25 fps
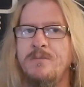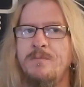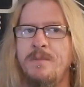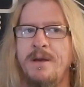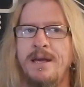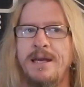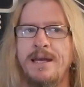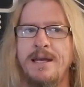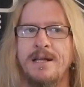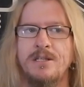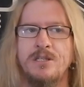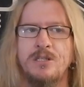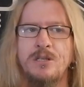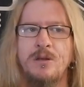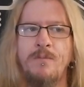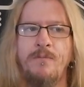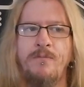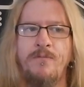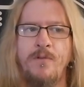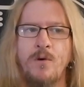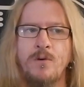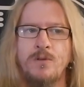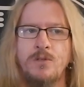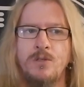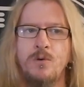You may get
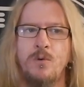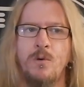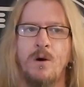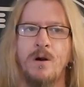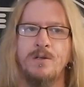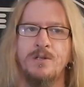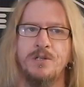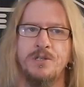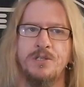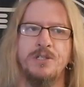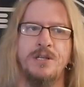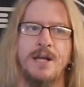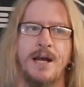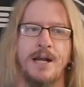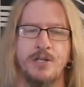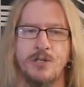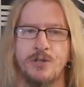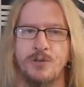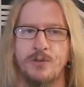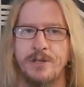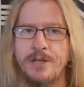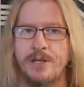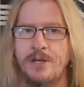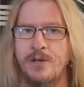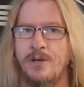some folks who are just
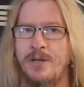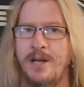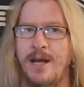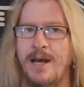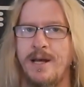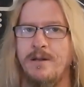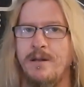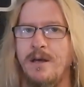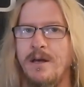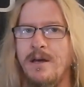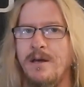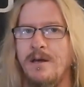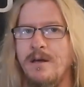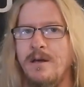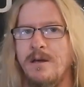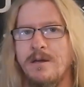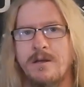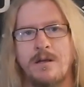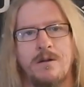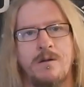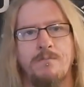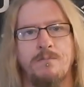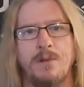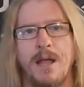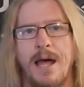naturally good at
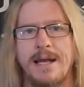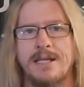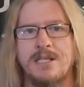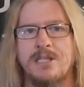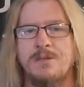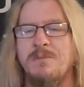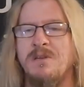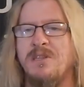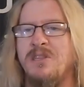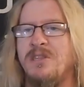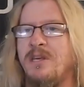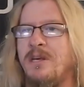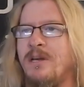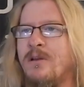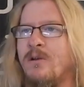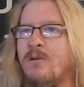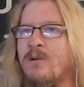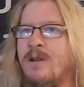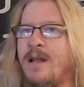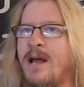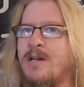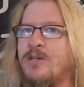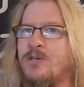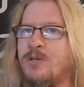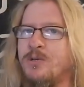you know, blacksmithing
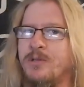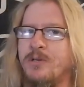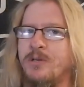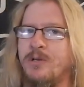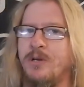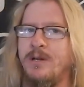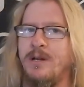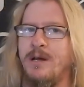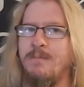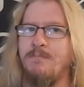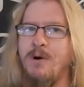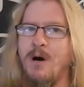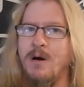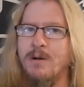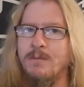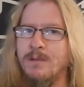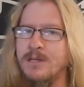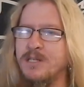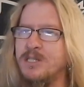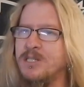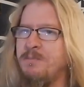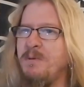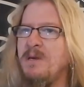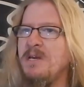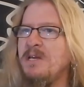or naturally good at
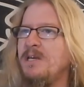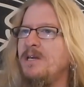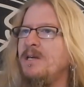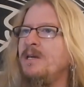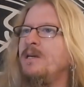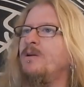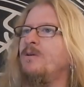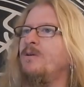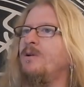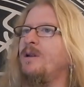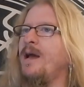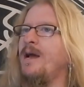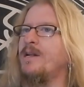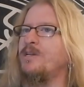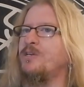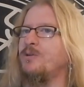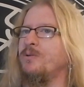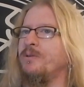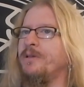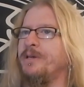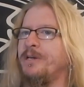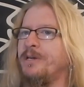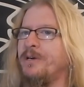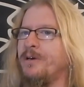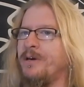public speaking or
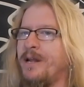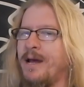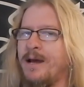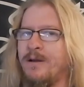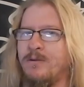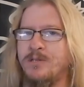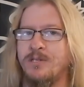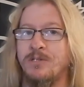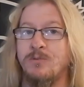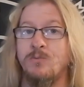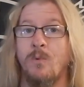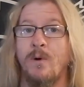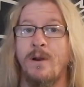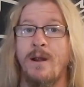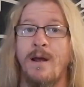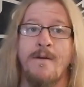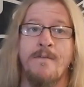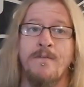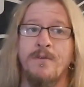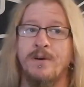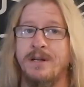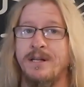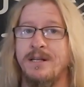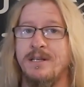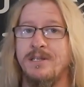naturally good at just
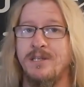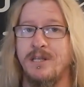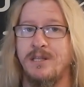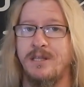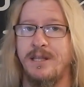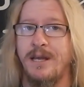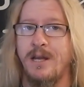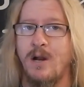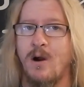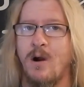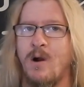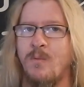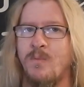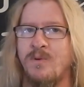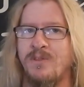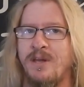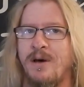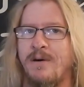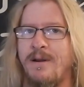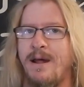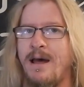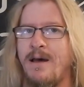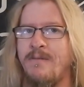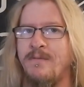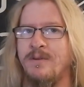whatever it is that they are
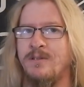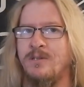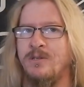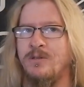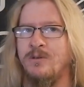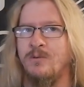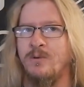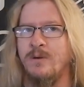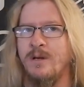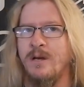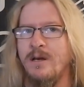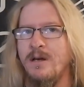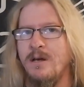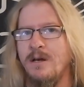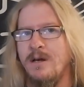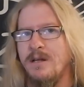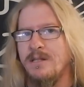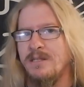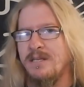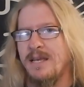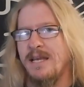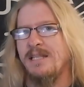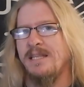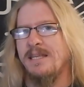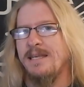without having to
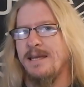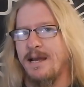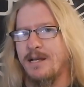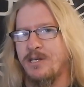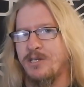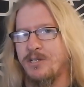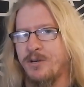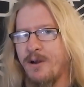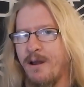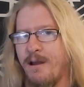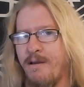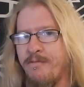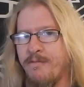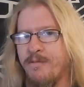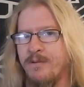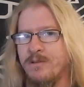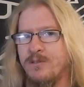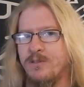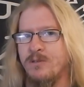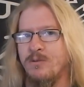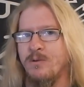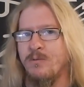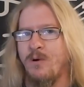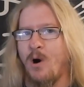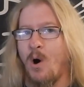take the extra effort
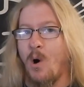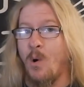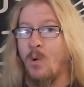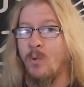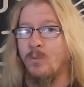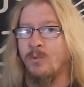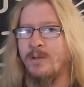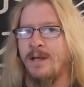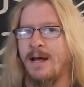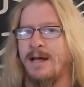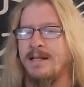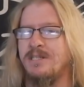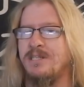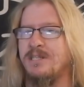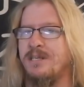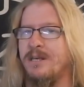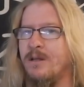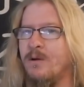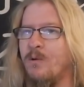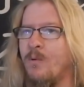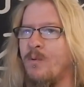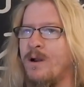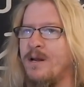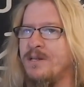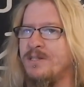to hone that
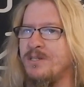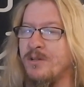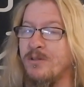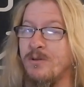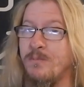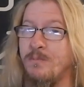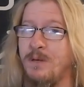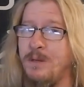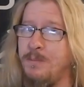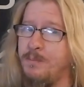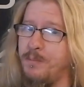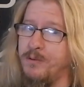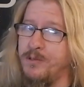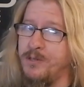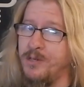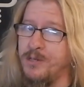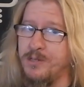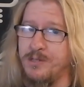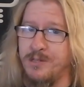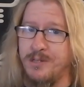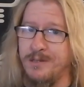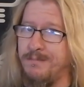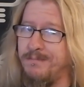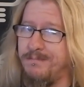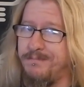skill, whereas other people
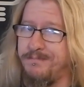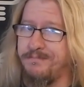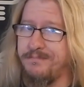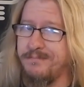just,